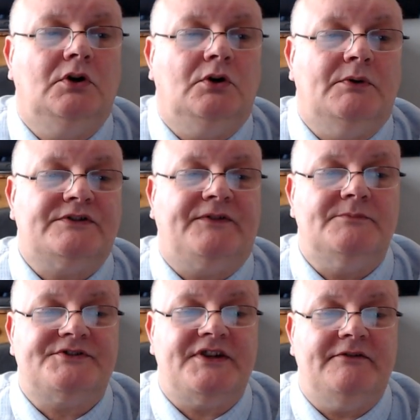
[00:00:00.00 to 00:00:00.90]
Which film
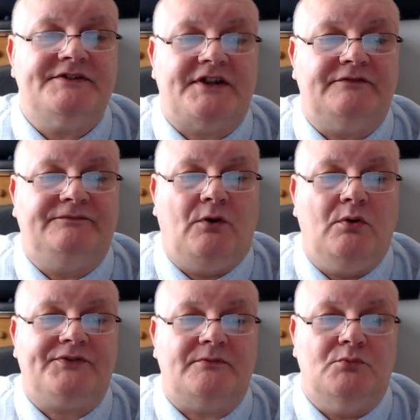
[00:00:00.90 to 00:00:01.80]
series had a
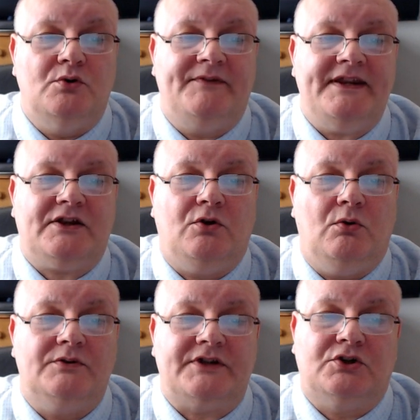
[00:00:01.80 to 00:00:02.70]
4th movie
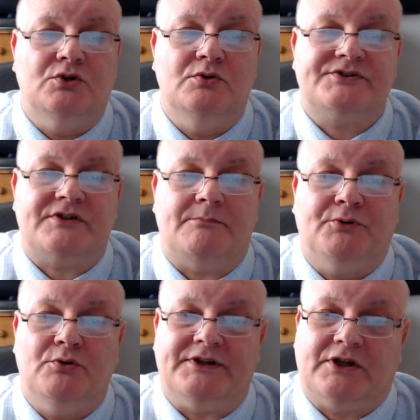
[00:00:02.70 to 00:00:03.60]
called Ghost
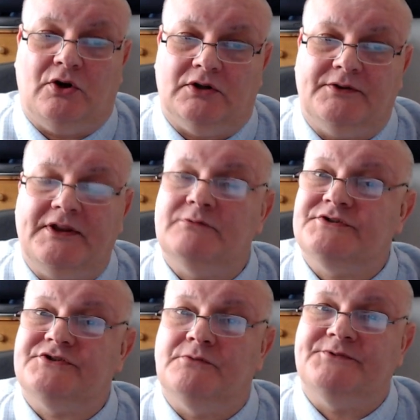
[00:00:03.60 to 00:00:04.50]
Protocol? That was the
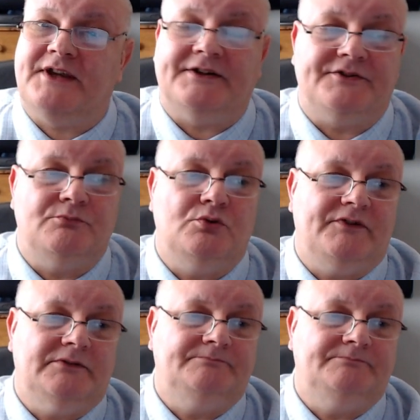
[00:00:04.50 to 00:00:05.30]
subtitle of the movie.